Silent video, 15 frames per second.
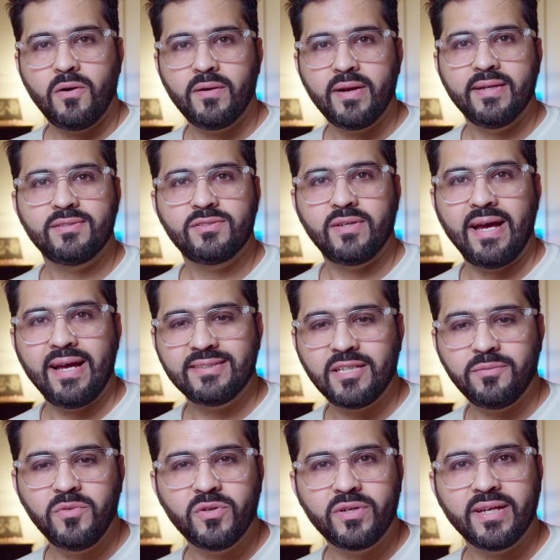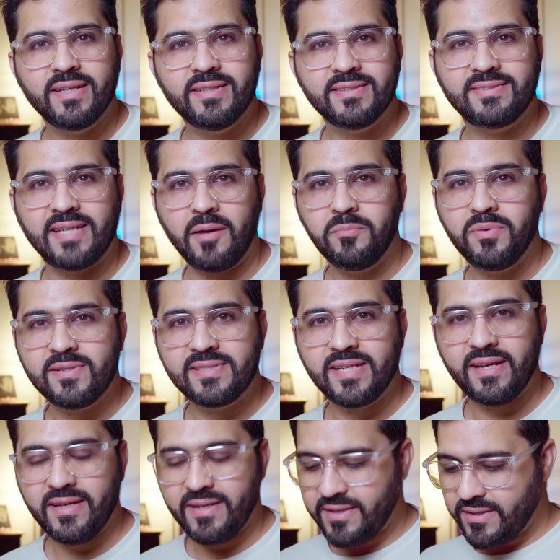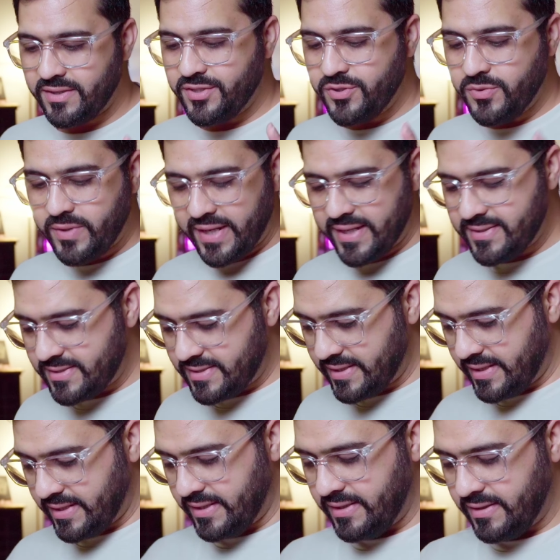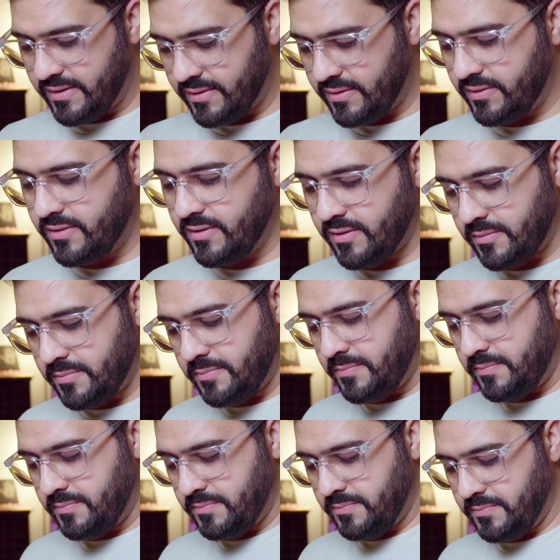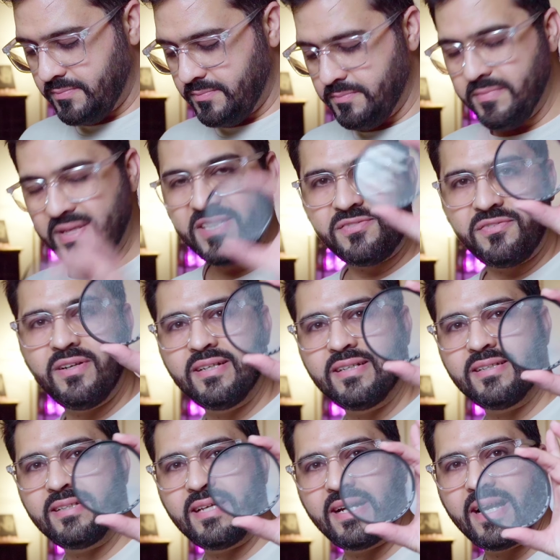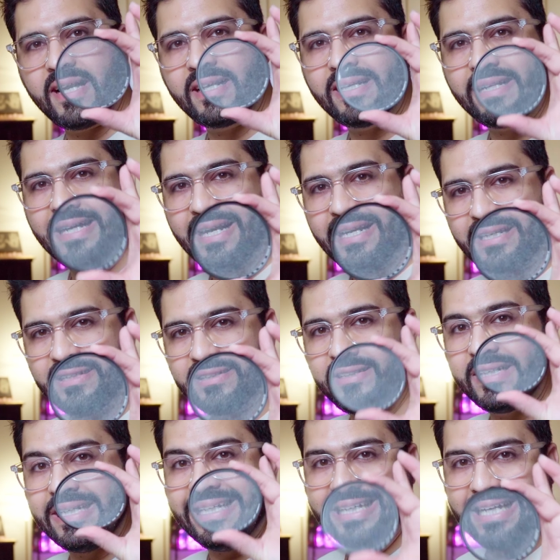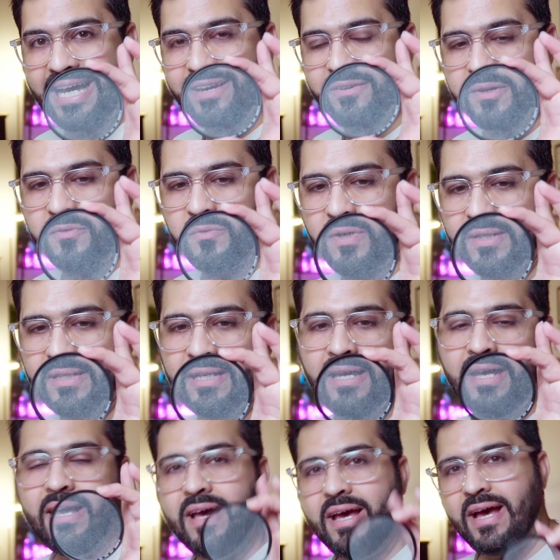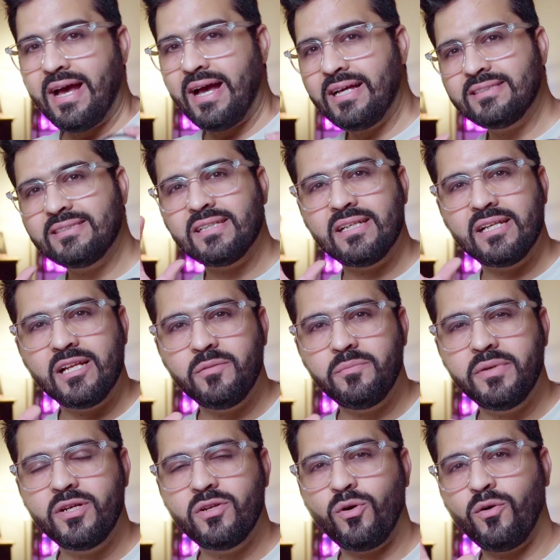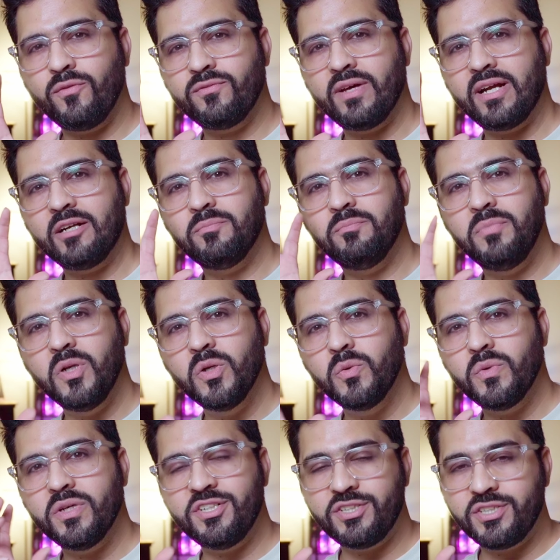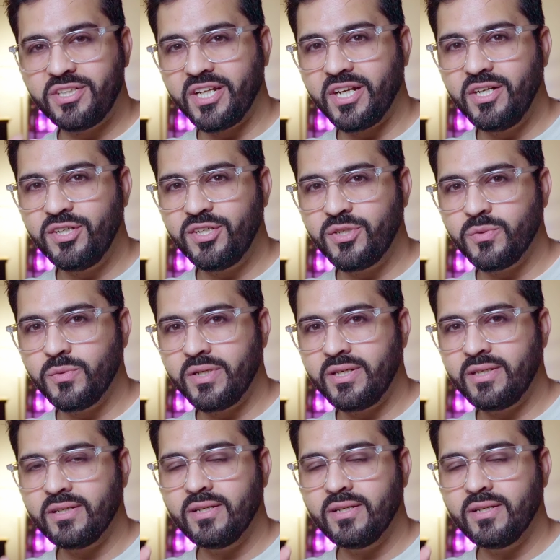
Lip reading: Alright, so as I'm looking at the samples here, you can see the mist filter that I created, the DIY one, has a little bit of that bluish tint to it